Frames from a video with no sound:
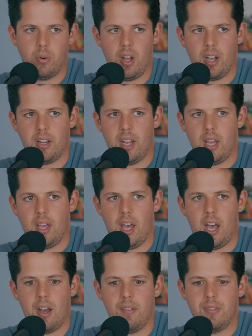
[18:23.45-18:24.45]
We're not going to
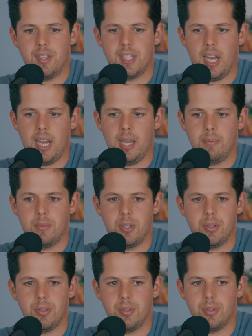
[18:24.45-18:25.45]
have the time
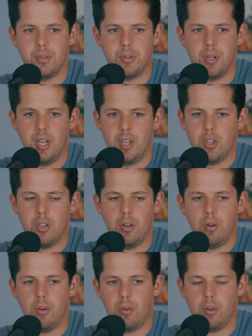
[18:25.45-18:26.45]
to, you
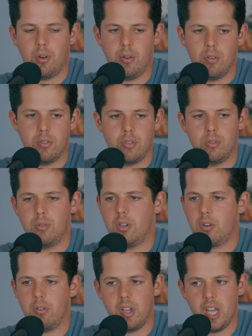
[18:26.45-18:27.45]
know, do
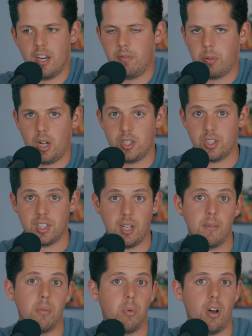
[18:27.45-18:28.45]
the creative projects
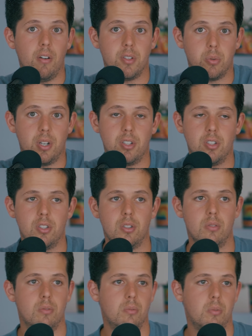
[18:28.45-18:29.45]
that we've always wanted to do.